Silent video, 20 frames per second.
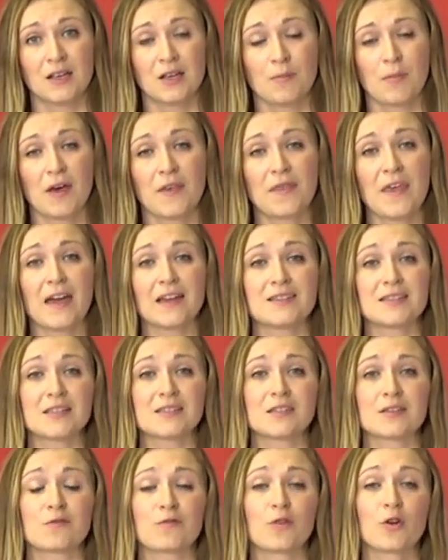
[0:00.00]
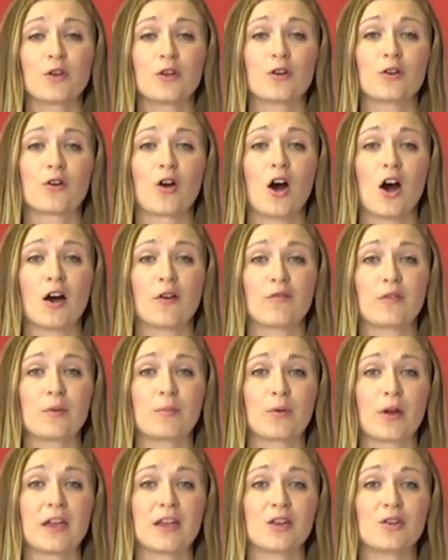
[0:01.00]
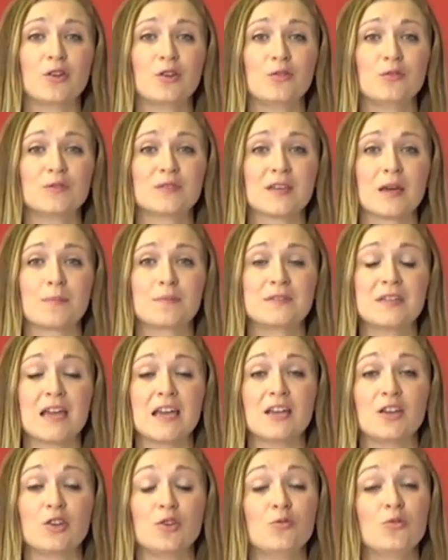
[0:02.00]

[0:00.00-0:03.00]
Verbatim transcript: But that does it for your coffee break news update.